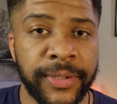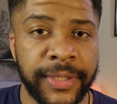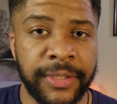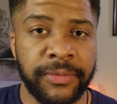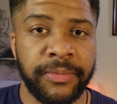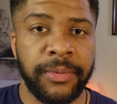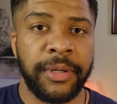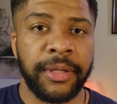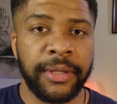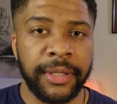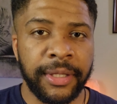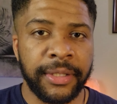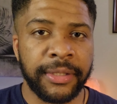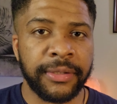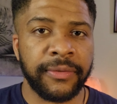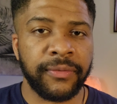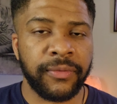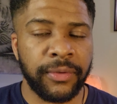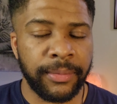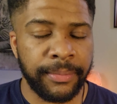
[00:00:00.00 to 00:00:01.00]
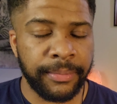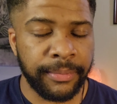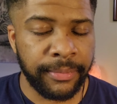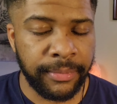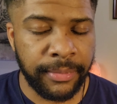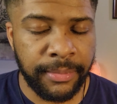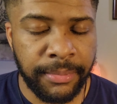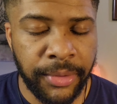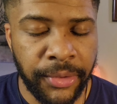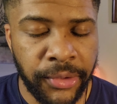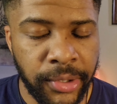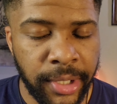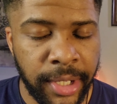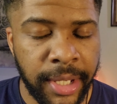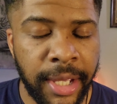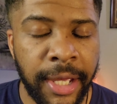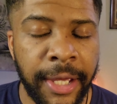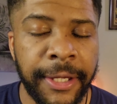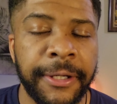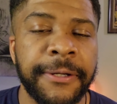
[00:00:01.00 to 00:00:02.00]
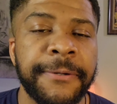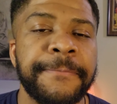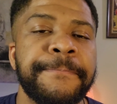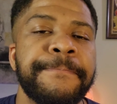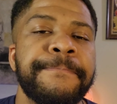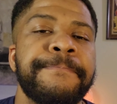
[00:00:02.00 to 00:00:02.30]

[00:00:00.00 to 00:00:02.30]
as well as from Mother Gaia.